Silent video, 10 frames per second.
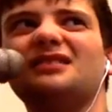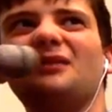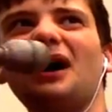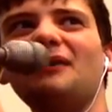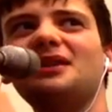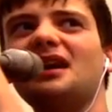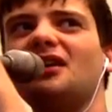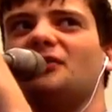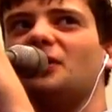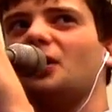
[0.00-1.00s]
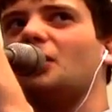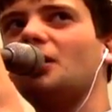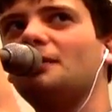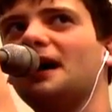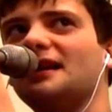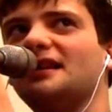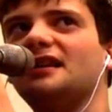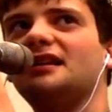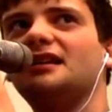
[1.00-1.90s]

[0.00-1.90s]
why would they go for a quarterback then?